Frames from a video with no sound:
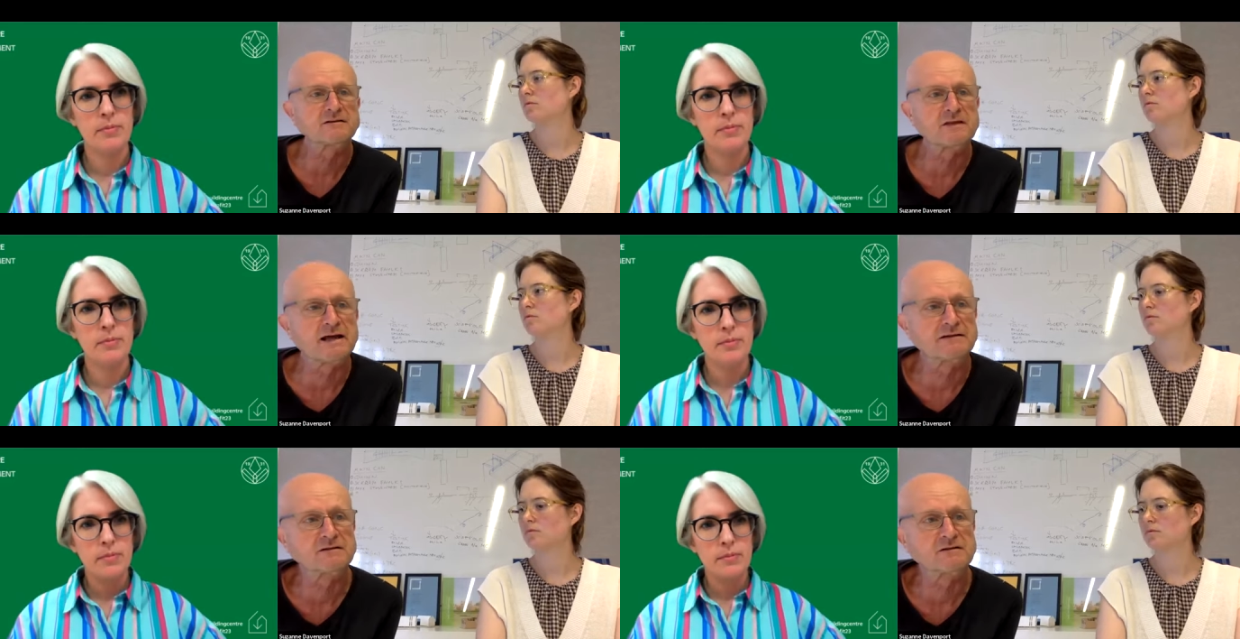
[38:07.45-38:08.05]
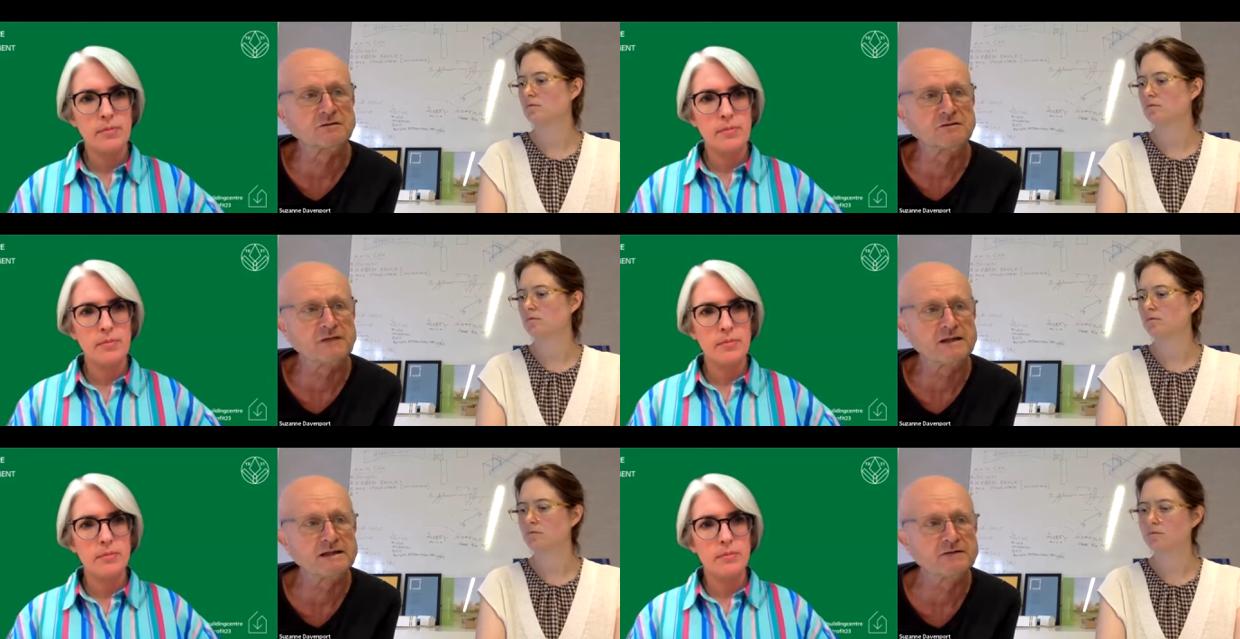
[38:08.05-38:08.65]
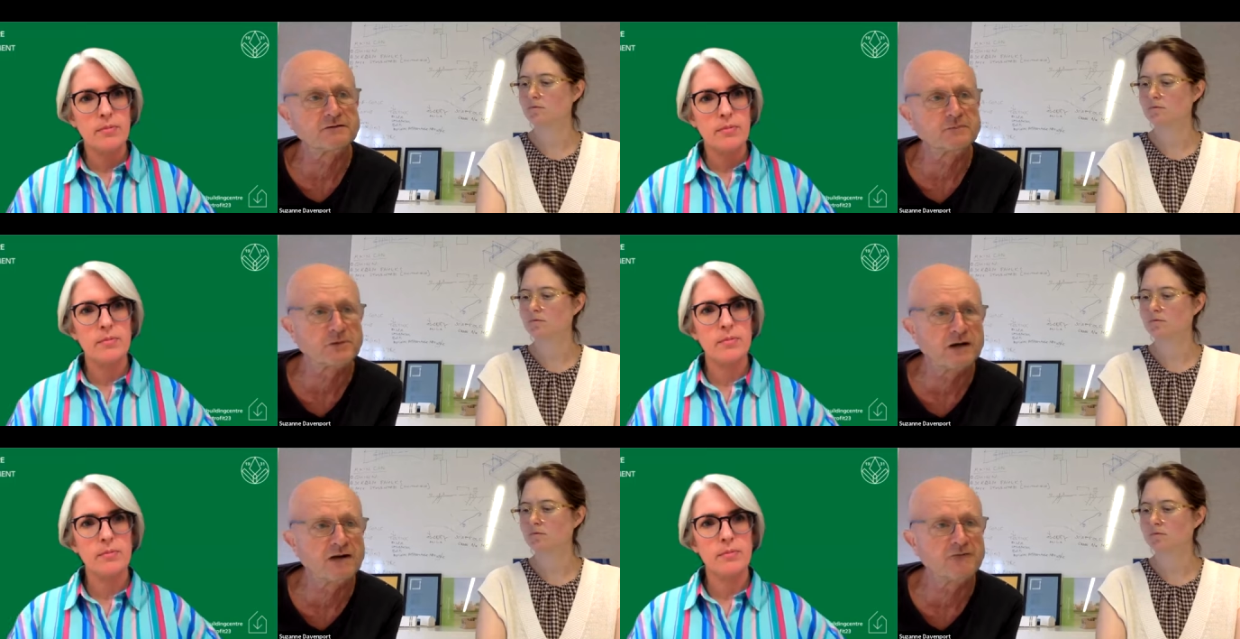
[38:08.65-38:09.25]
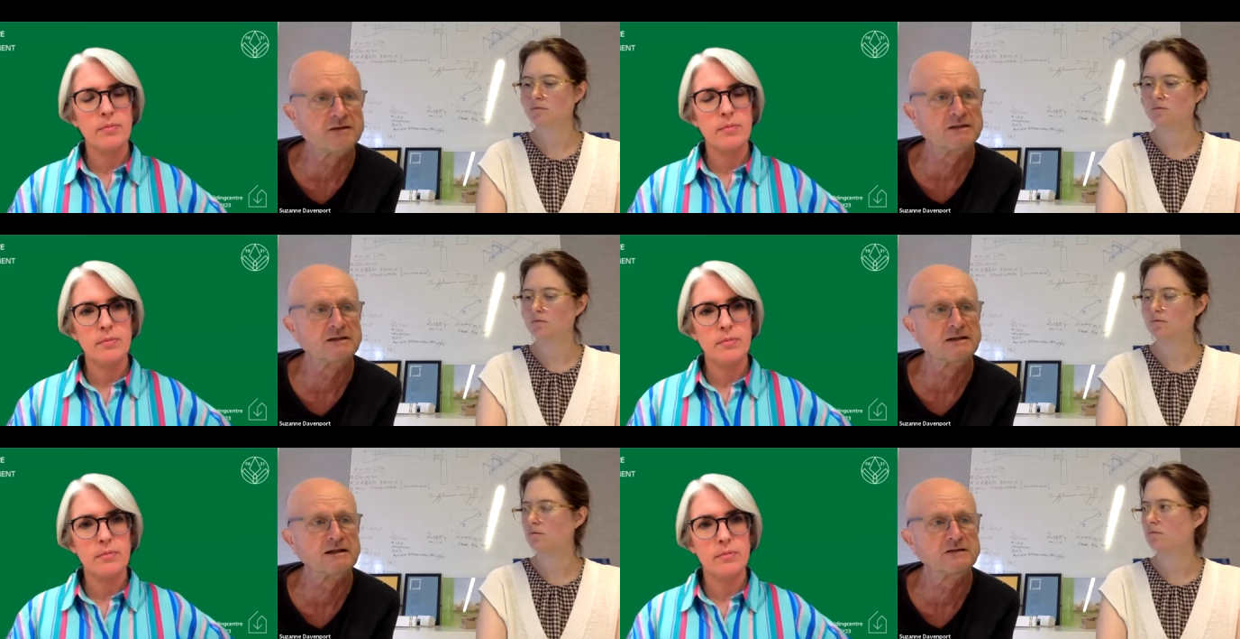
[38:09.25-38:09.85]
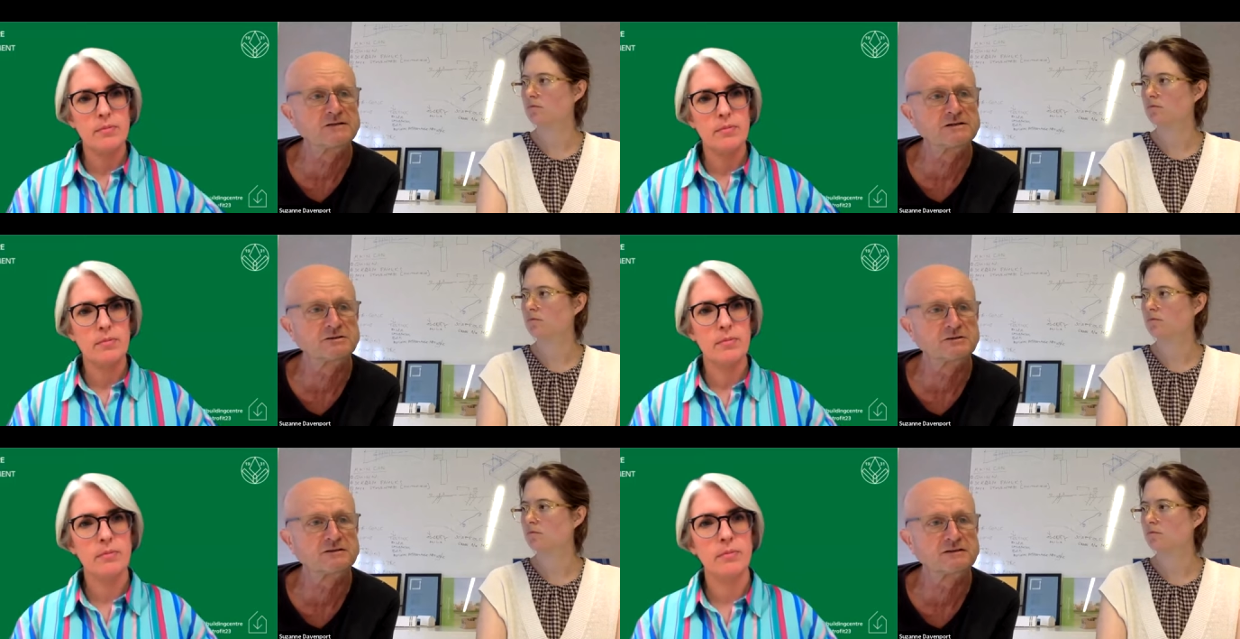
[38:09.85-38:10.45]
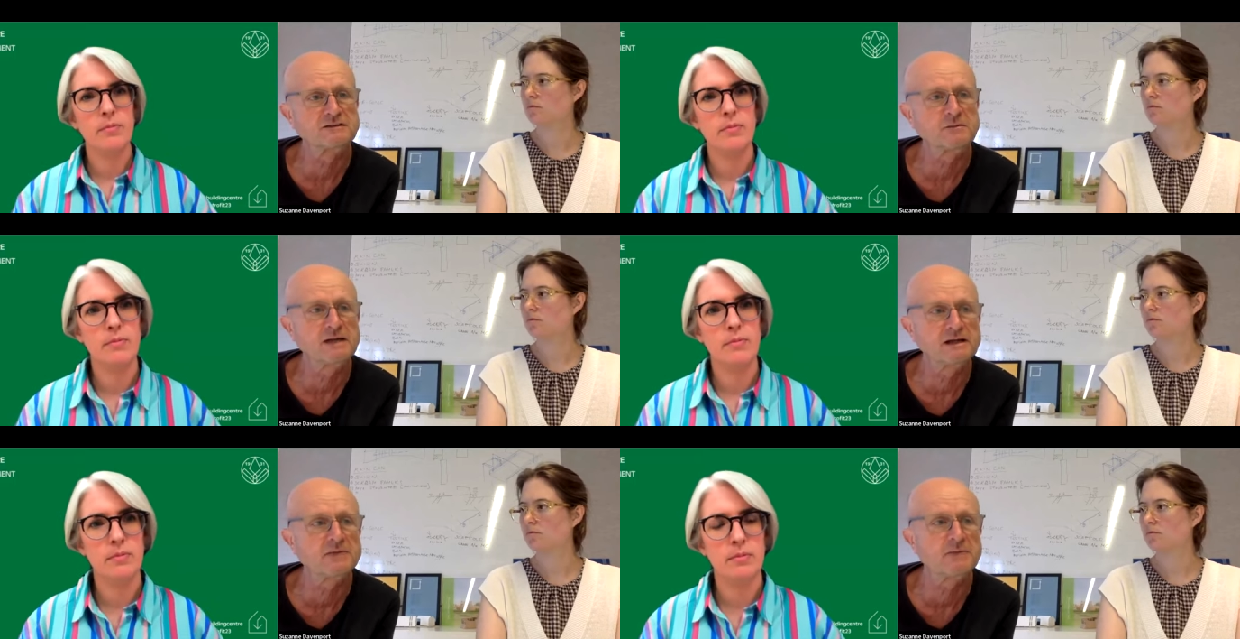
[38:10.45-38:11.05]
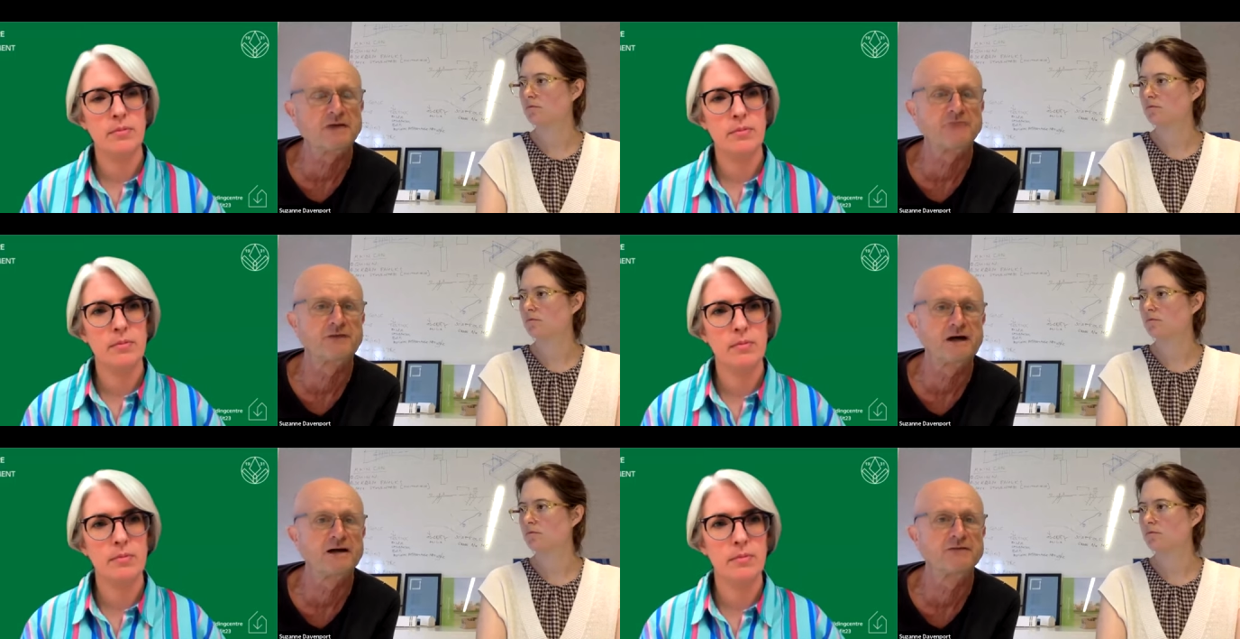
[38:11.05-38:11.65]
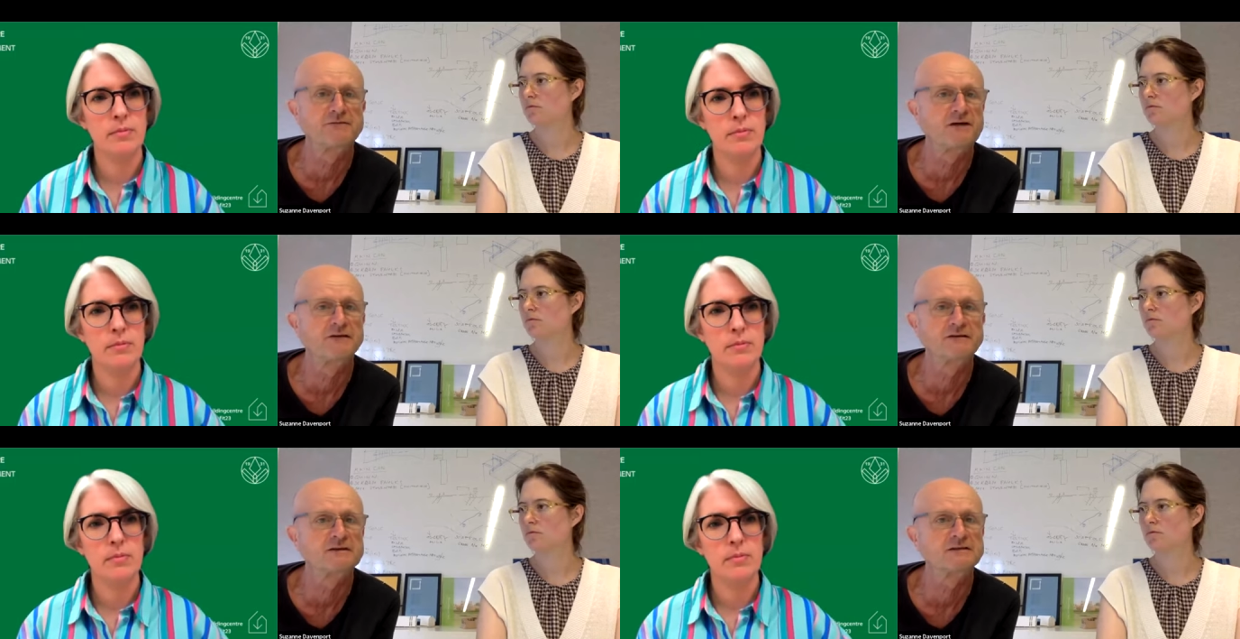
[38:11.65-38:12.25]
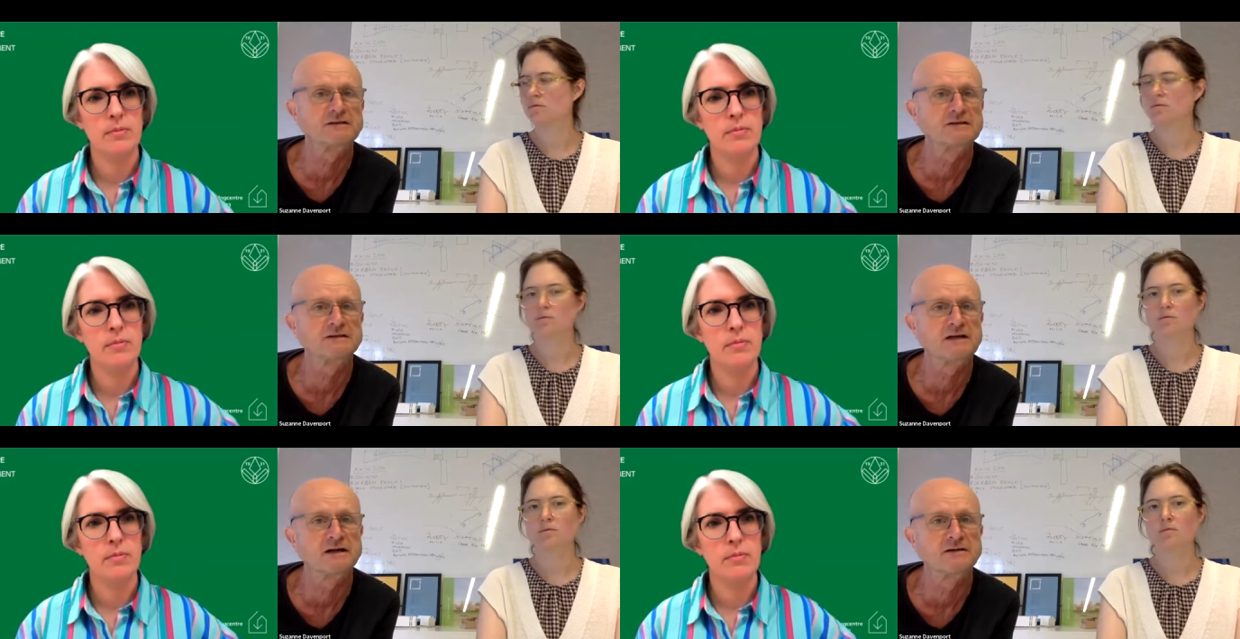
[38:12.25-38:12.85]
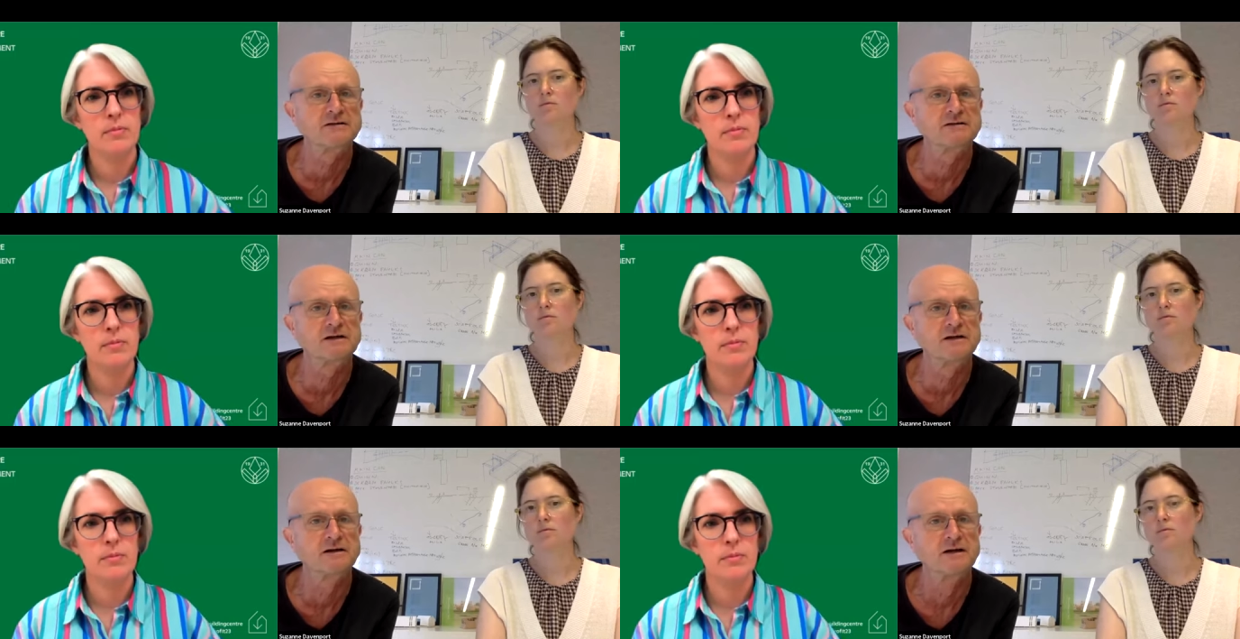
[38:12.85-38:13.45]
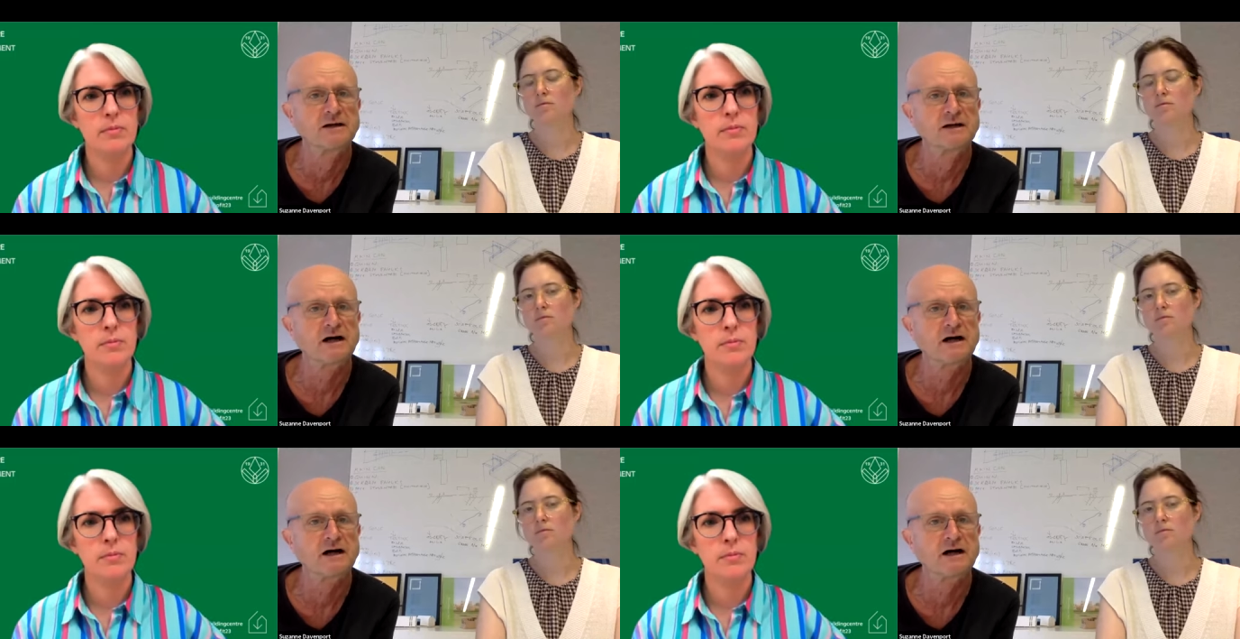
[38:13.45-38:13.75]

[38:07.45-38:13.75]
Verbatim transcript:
Speaker 1: that sort of funding for private individuals disappeared about five, five, six years ago. So mm.